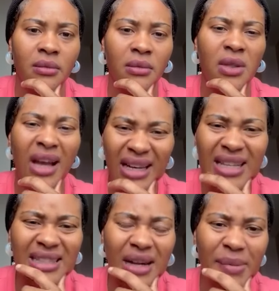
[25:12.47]
You
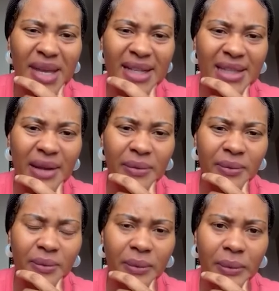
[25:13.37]
understand what me I say?
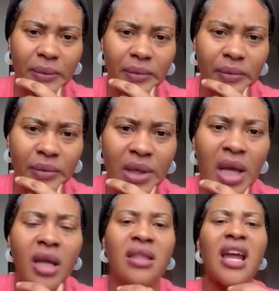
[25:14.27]

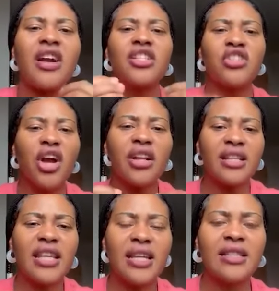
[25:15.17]
There are certain
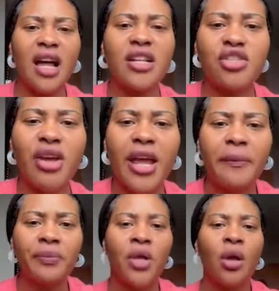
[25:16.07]
things, Andre,
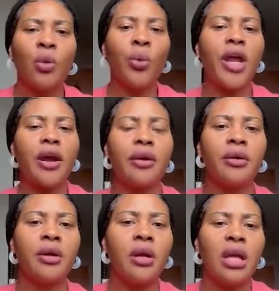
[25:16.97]
where
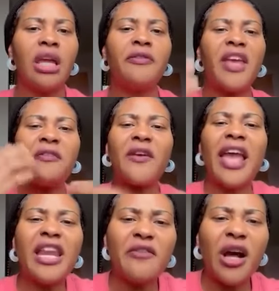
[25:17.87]
if
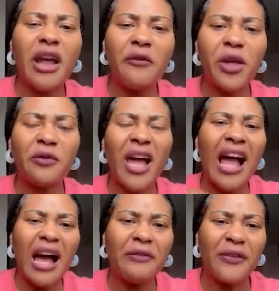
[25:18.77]
any man of you
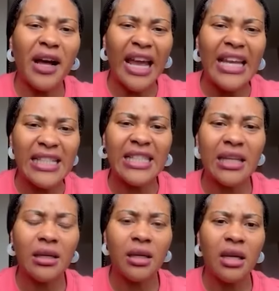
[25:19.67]
have
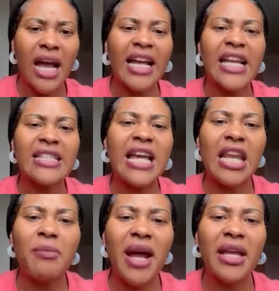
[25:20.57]
anything against
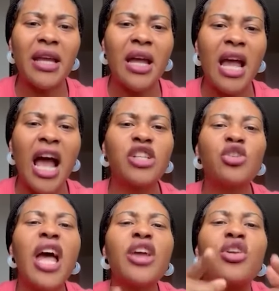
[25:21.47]
anybody, I should
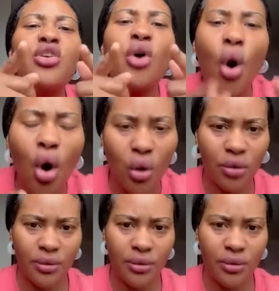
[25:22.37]
have you